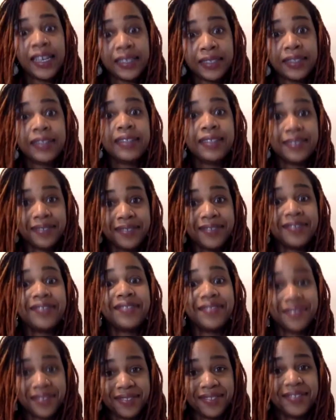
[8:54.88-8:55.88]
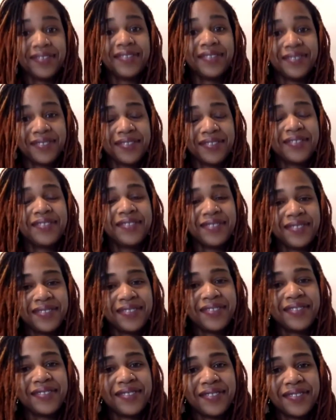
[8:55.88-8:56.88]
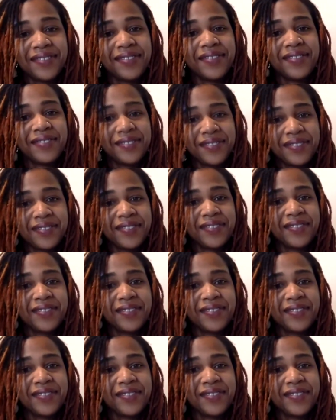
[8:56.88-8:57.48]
Very hard on ourselves. So so